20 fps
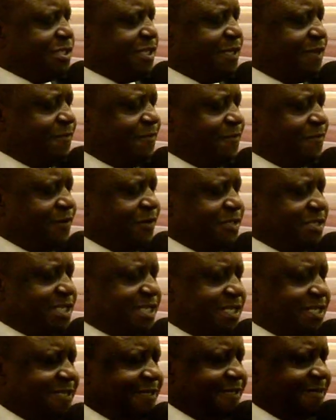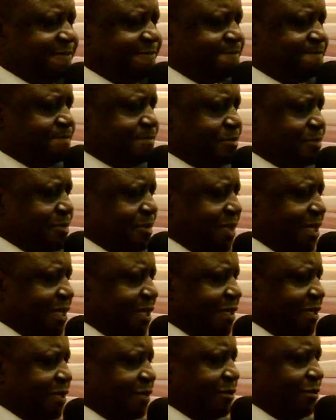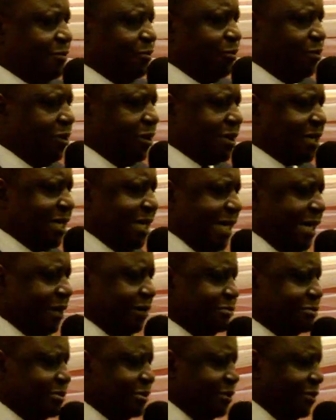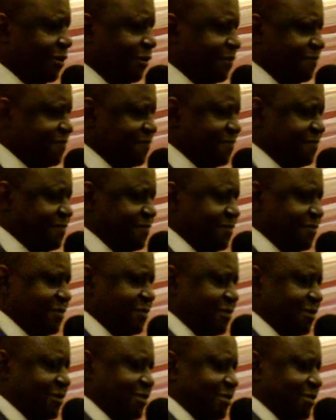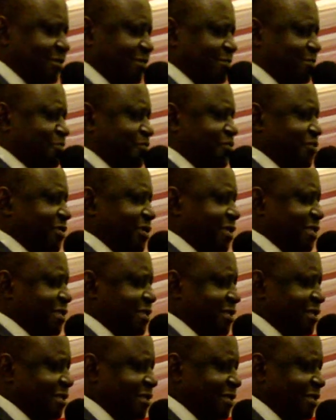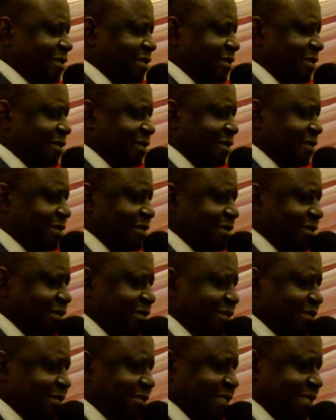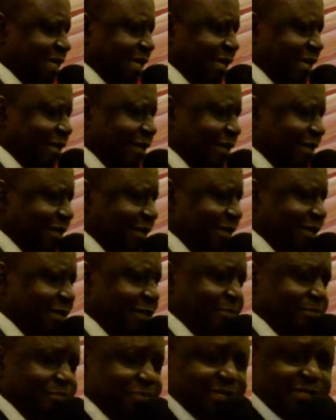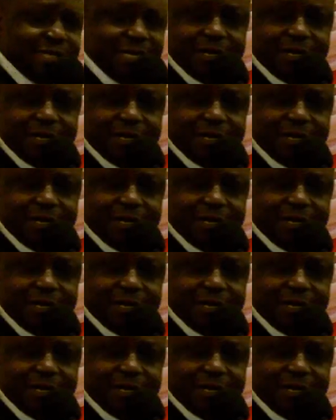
in the front. And they walk out of the prison cell. Peter